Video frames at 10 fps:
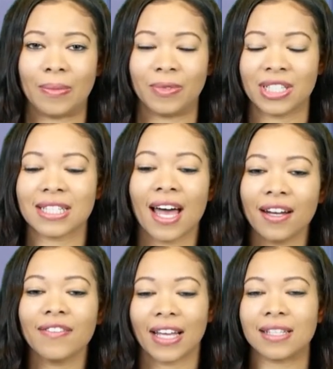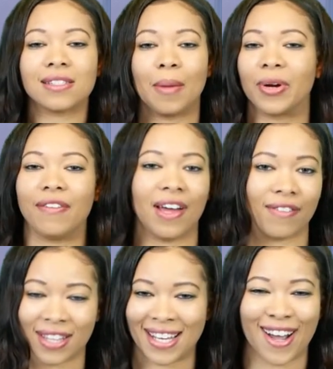which is kind of like a summary of
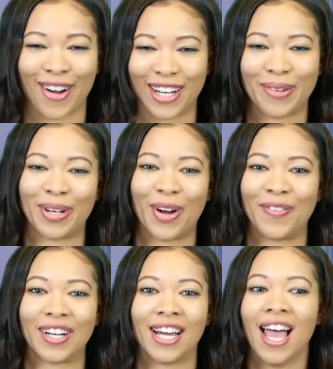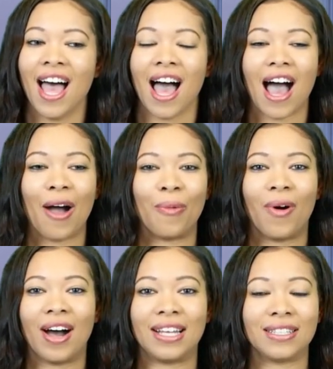everything I already went over. I
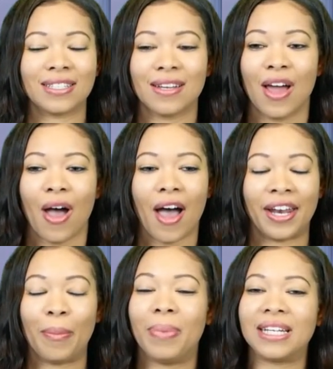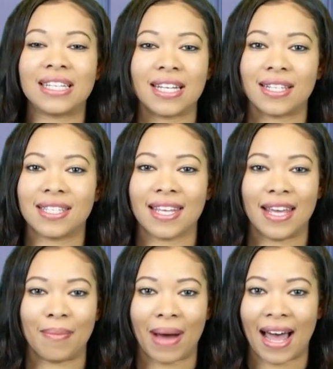want an abundance
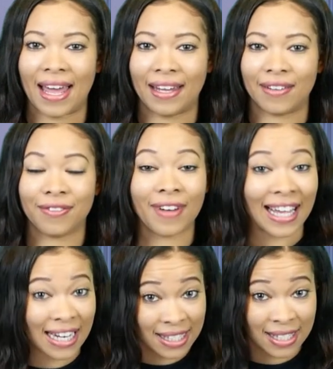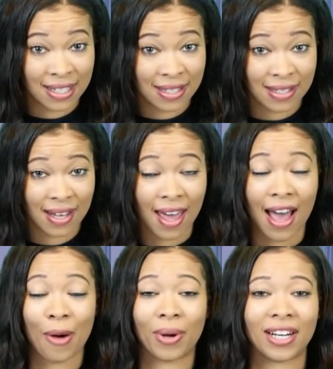in my finances.
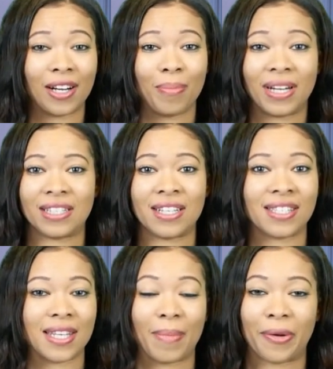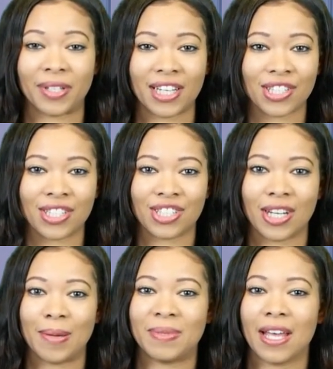I want an abundance in my
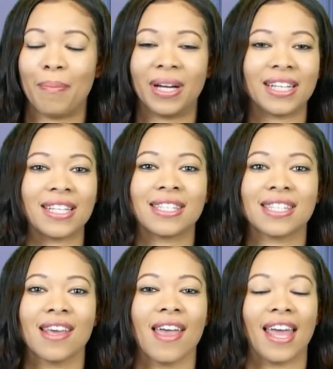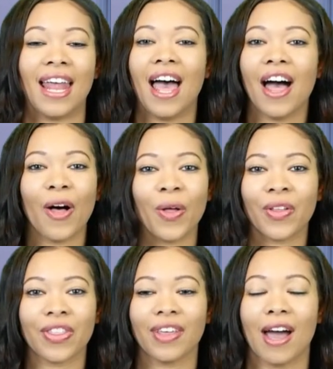relationships, abundance in
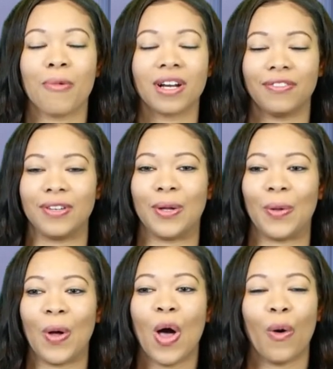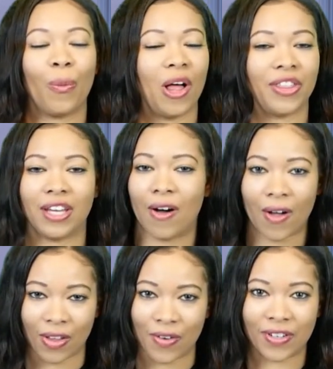health. I want to feel wealthy
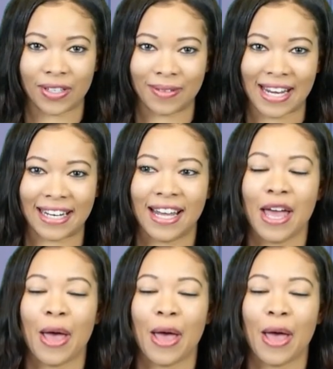all over, right?